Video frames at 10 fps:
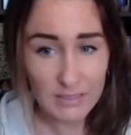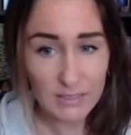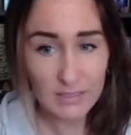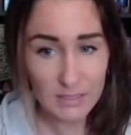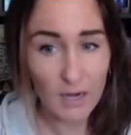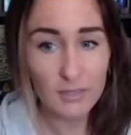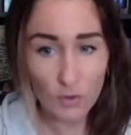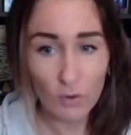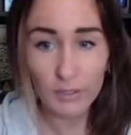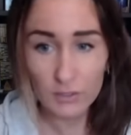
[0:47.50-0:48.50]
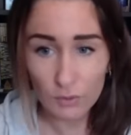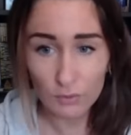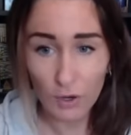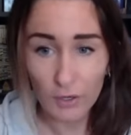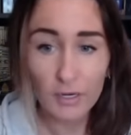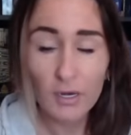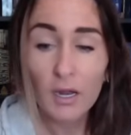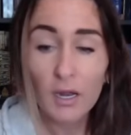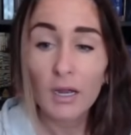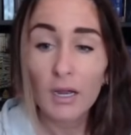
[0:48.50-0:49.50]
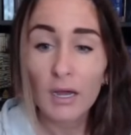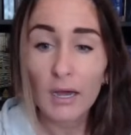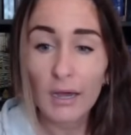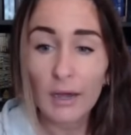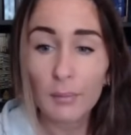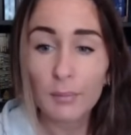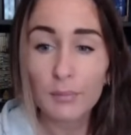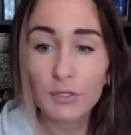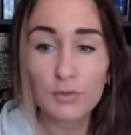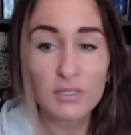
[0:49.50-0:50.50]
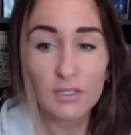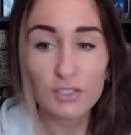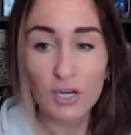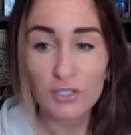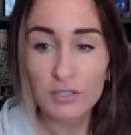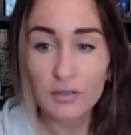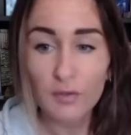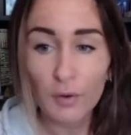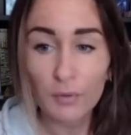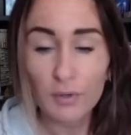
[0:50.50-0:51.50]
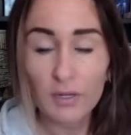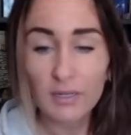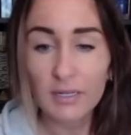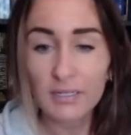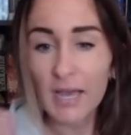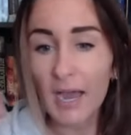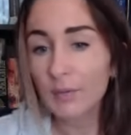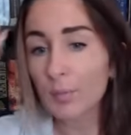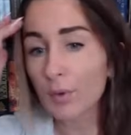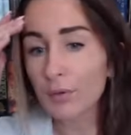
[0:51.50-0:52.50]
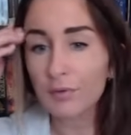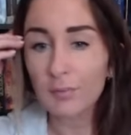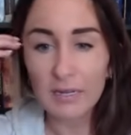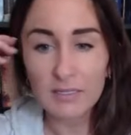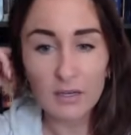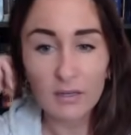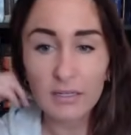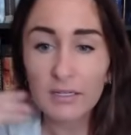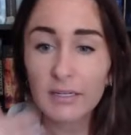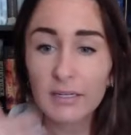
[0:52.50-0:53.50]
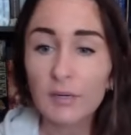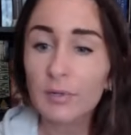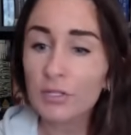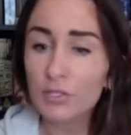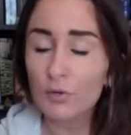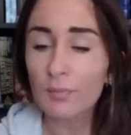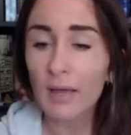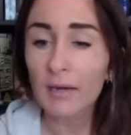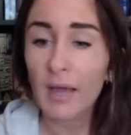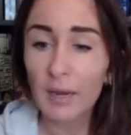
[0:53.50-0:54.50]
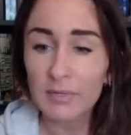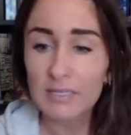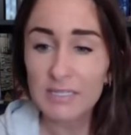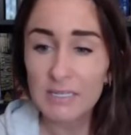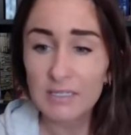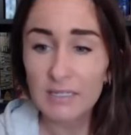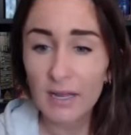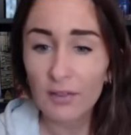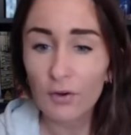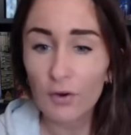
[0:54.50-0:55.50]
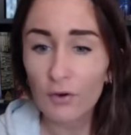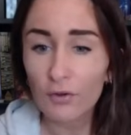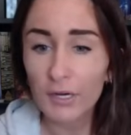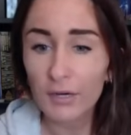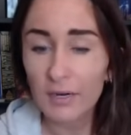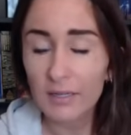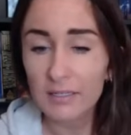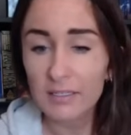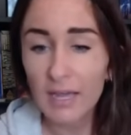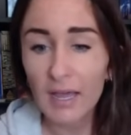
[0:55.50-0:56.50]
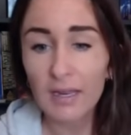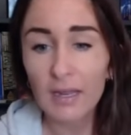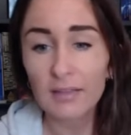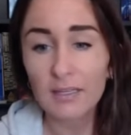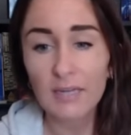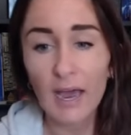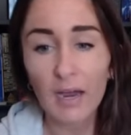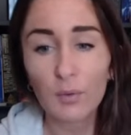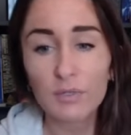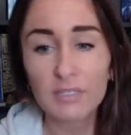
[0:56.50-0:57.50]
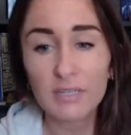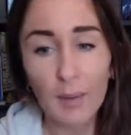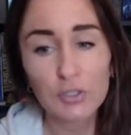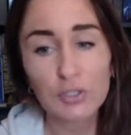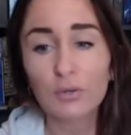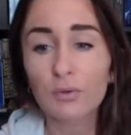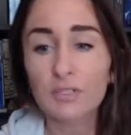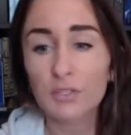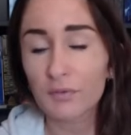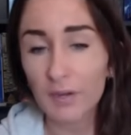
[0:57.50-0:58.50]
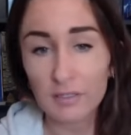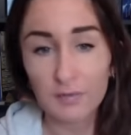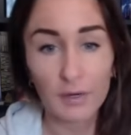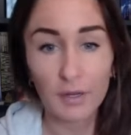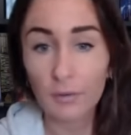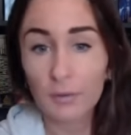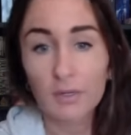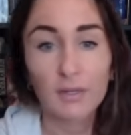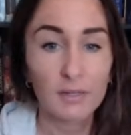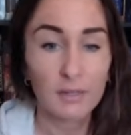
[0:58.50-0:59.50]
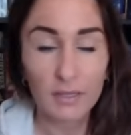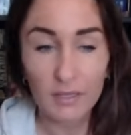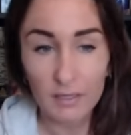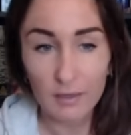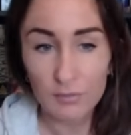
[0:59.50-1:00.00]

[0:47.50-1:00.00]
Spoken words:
Steins calling his own daughter, using the judge's phone. The exact motive remains unclear, but the two men had been seen together earlier in the day, and the attack was captured on surveillance video. I'm